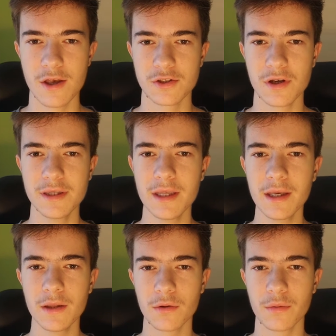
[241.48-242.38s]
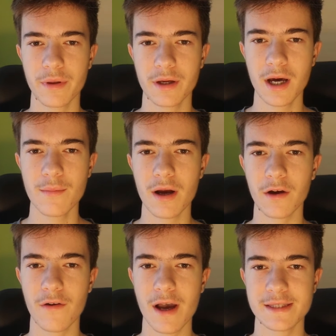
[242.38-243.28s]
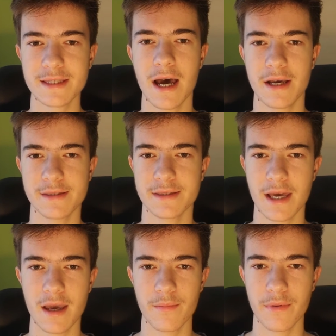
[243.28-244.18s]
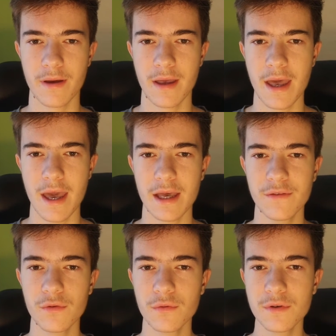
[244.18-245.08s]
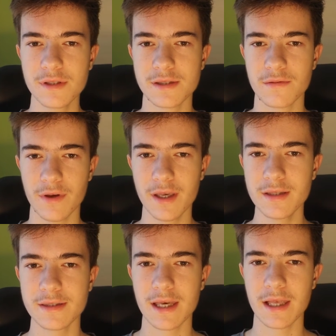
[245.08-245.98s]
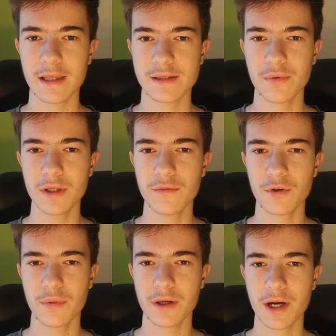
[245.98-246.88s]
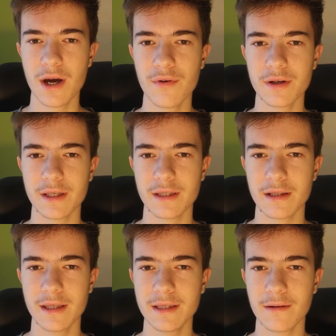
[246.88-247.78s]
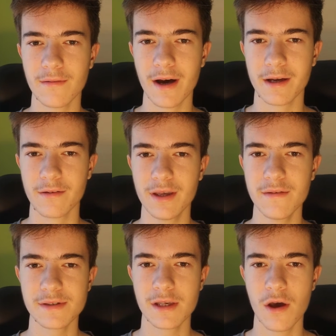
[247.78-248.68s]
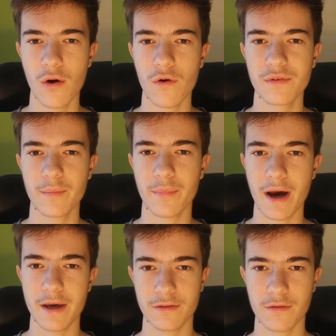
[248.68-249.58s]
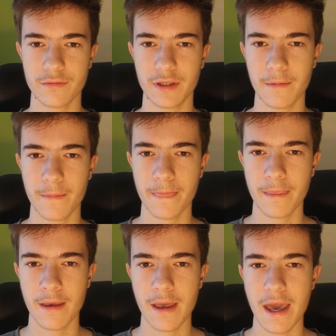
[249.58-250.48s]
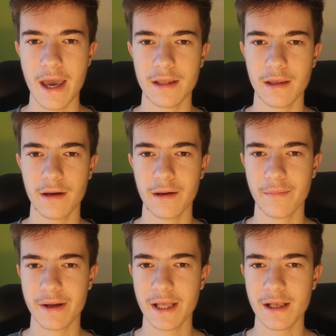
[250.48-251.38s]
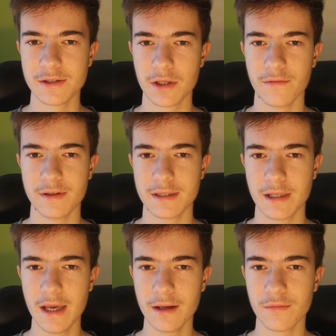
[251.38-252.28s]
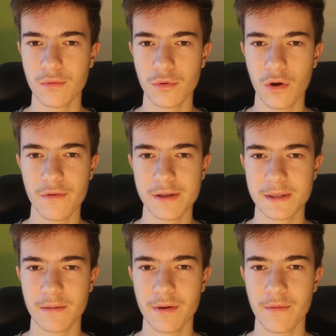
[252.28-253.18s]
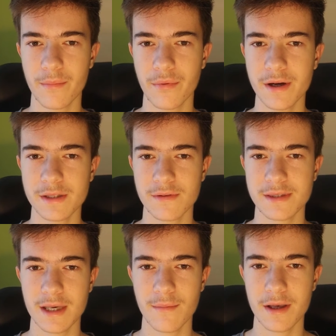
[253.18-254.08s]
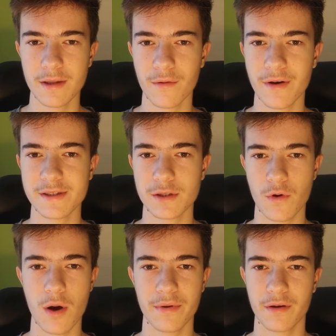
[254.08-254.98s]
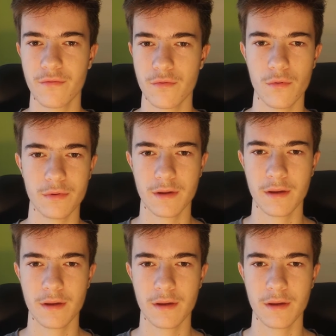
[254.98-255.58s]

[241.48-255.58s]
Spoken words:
so I think it could become a grass ice type. And it would lose its wings, and its body would be covered in the needle-like leaves of the pine tree. And the bananas of its neck would obviously be replaced with some other less tropic fruit.